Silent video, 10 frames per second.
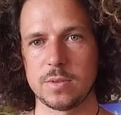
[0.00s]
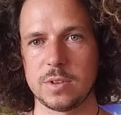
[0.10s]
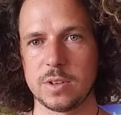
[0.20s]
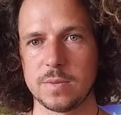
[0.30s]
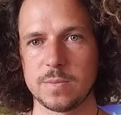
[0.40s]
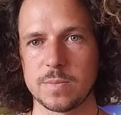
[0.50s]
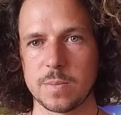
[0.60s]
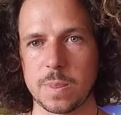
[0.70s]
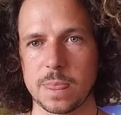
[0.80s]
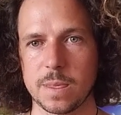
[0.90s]

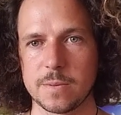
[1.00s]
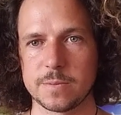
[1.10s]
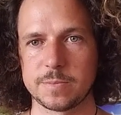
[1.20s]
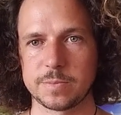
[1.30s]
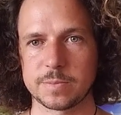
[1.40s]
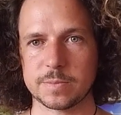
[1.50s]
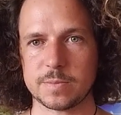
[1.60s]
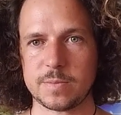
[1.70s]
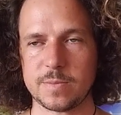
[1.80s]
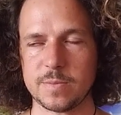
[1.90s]

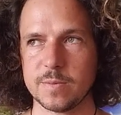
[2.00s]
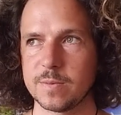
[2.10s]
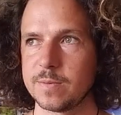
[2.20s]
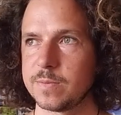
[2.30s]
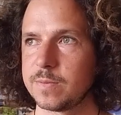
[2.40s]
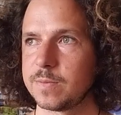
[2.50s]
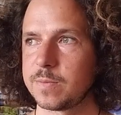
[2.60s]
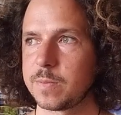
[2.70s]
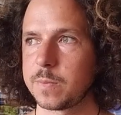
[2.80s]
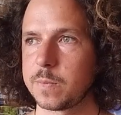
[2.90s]

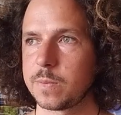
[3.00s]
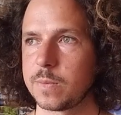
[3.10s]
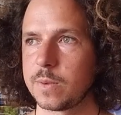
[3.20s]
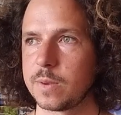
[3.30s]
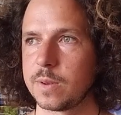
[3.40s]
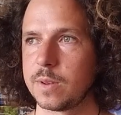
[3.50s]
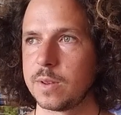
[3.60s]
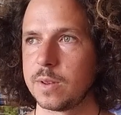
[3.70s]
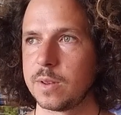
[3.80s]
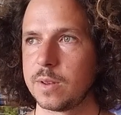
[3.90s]

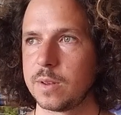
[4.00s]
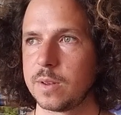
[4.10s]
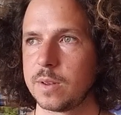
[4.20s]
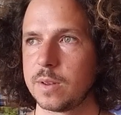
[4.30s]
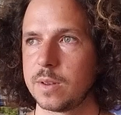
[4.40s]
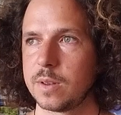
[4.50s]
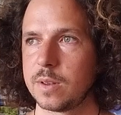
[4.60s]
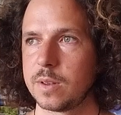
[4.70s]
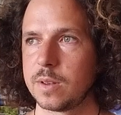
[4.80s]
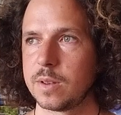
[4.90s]

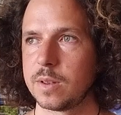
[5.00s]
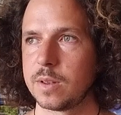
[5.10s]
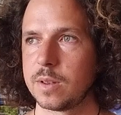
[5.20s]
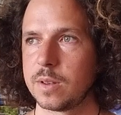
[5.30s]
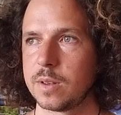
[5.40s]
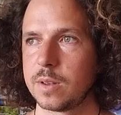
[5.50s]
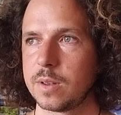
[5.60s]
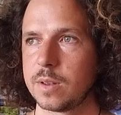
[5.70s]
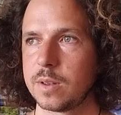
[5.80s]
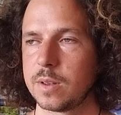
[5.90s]

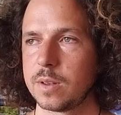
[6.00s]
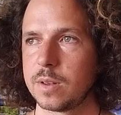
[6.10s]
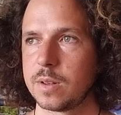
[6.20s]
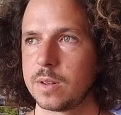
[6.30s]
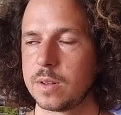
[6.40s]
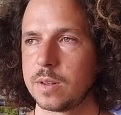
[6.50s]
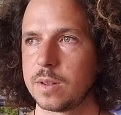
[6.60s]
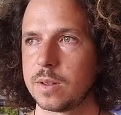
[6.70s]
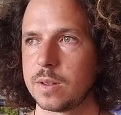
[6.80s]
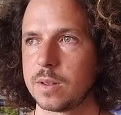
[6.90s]

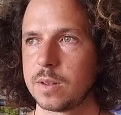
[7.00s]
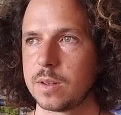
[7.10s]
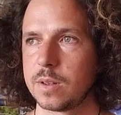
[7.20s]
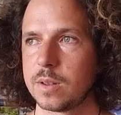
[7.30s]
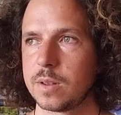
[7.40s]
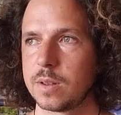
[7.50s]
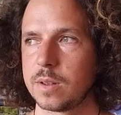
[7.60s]
(silence)